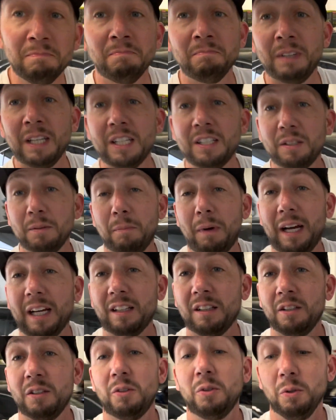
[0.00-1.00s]
makes your bike
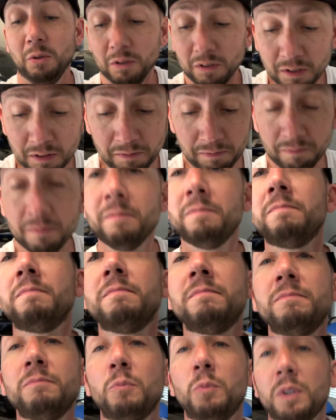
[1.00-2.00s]
look cooler.
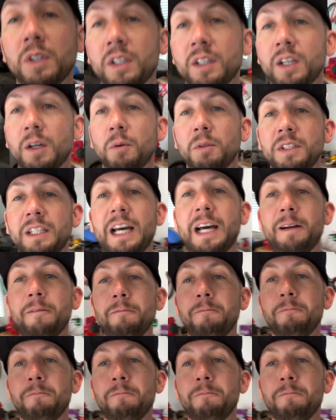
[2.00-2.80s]
We're gonna go with that.